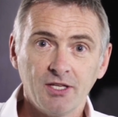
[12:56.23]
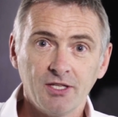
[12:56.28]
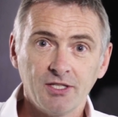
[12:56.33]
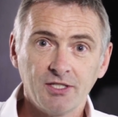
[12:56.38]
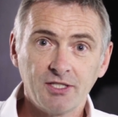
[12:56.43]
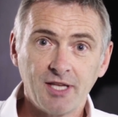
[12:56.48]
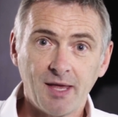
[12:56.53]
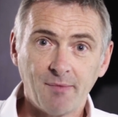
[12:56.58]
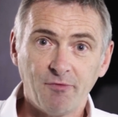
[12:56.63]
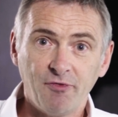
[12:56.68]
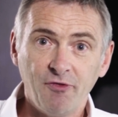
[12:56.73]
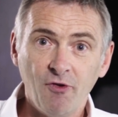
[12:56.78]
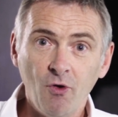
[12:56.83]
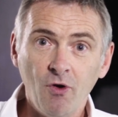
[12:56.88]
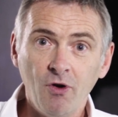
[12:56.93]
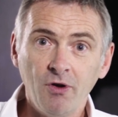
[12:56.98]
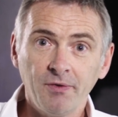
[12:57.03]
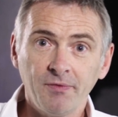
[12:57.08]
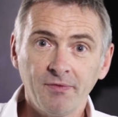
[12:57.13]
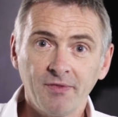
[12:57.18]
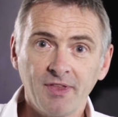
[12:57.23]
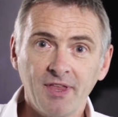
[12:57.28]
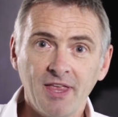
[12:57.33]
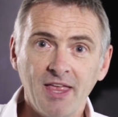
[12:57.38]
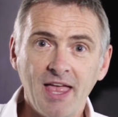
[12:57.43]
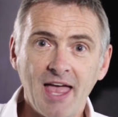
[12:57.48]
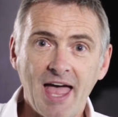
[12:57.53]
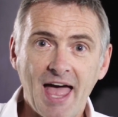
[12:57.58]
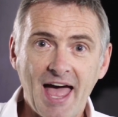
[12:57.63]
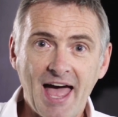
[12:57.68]
Step four,
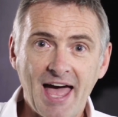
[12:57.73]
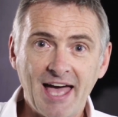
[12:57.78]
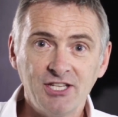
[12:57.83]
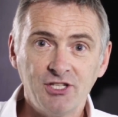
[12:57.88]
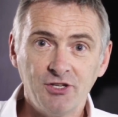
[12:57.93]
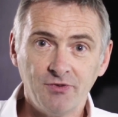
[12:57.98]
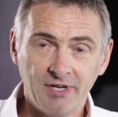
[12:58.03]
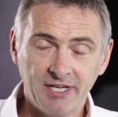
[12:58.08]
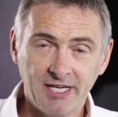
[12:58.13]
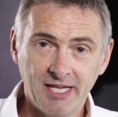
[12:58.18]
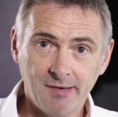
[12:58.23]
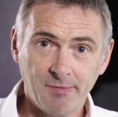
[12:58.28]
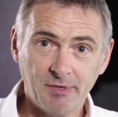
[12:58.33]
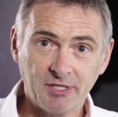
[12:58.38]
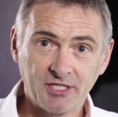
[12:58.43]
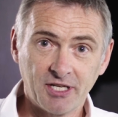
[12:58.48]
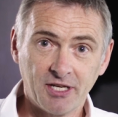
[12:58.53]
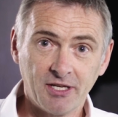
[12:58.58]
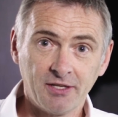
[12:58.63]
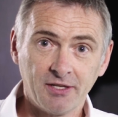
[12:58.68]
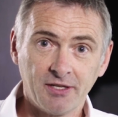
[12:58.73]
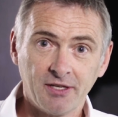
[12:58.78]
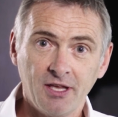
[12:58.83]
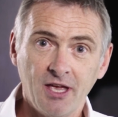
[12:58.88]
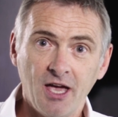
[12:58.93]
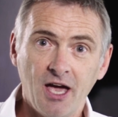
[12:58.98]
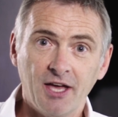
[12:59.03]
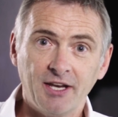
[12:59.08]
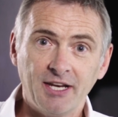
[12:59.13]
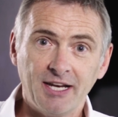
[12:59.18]
add your inhibitor
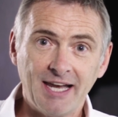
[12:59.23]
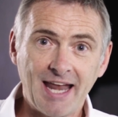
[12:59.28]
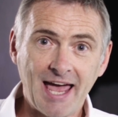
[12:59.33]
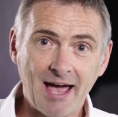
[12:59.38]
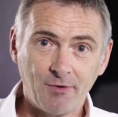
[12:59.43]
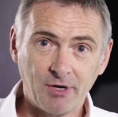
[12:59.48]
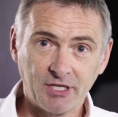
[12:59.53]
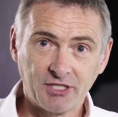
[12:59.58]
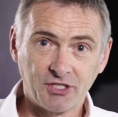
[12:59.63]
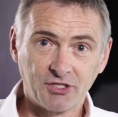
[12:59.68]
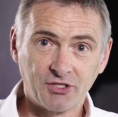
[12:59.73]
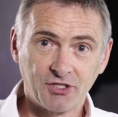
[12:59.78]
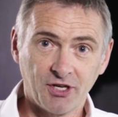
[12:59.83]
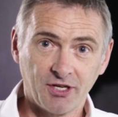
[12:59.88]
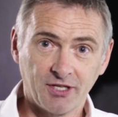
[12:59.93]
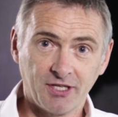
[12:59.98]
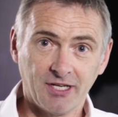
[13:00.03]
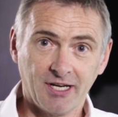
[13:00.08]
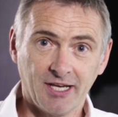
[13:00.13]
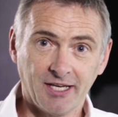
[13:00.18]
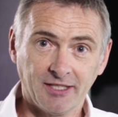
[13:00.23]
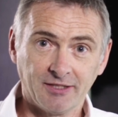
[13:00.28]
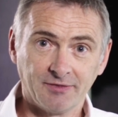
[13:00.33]
and allow it to circulate.